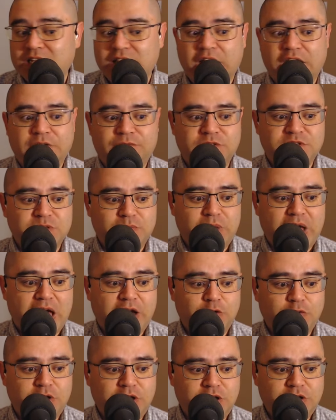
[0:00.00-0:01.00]
that if it's a
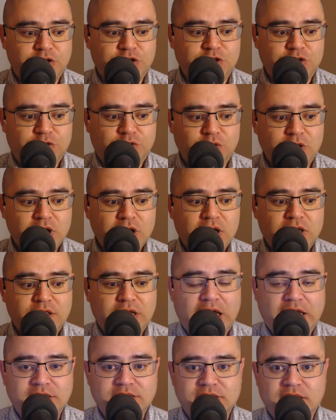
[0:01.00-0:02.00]
battery issue,
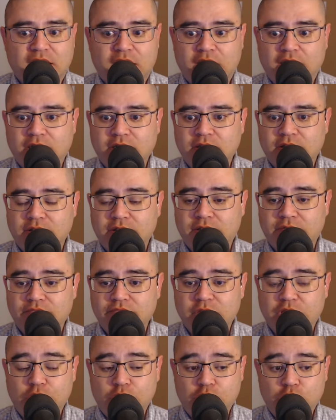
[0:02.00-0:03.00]
that uh,
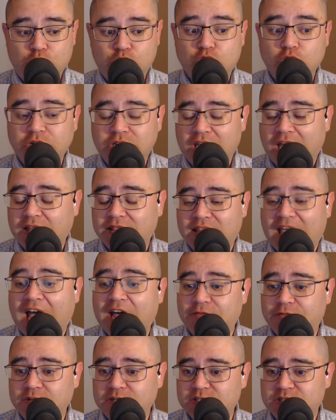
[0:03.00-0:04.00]
you you could get
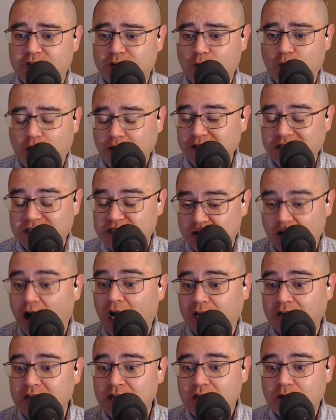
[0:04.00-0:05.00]
that fixed under warranty. It's
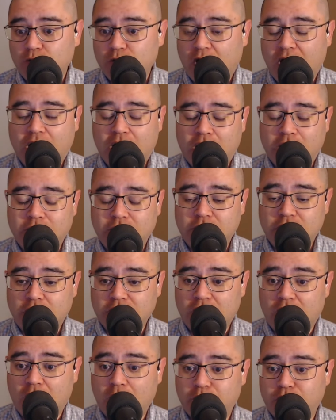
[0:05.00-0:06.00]
not uh,
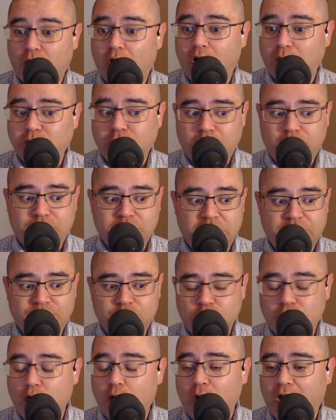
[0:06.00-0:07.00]
a problem
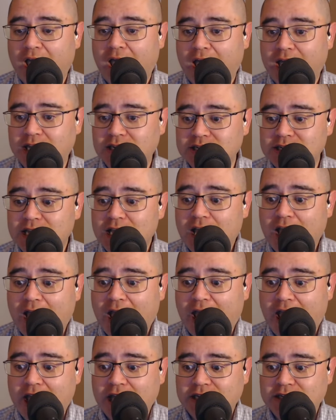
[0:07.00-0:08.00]
if you go ahead
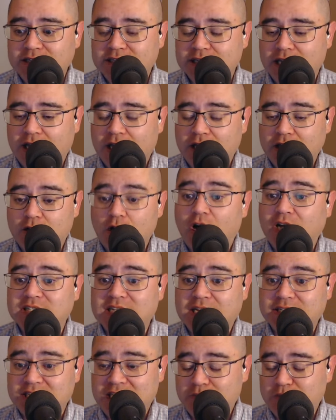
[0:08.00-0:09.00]
and uh,
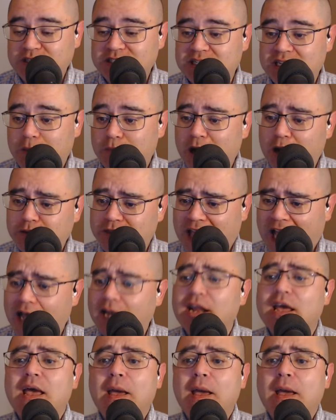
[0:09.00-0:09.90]
contact APC about that.